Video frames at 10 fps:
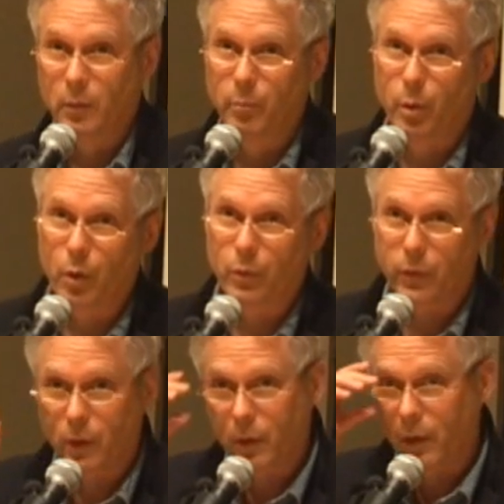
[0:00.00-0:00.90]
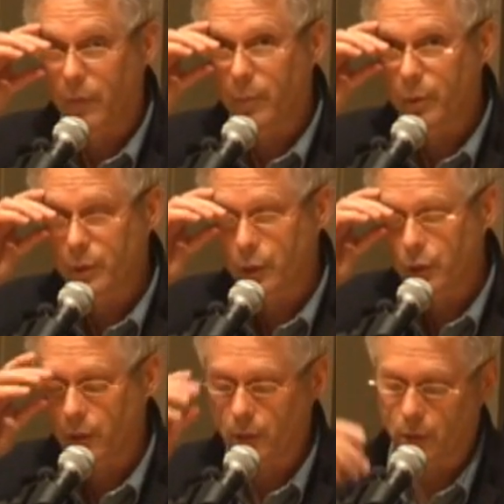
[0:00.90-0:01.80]
Both of the
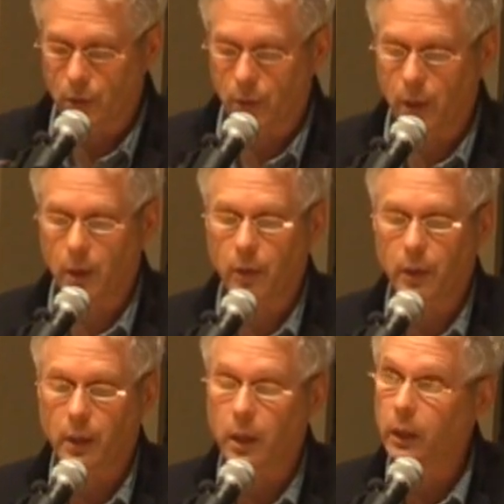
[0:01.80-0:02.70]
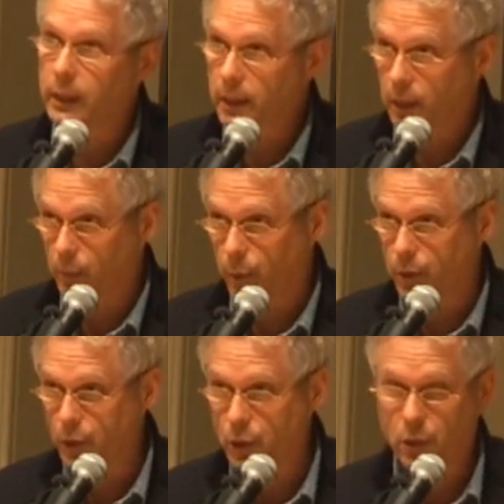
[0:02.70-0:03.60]
positions that are the leading
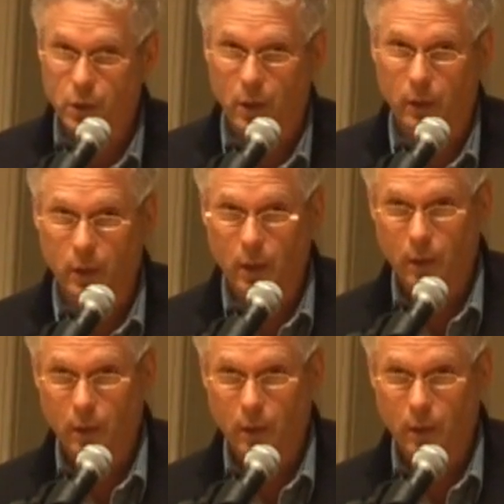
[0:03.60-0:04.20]
positions on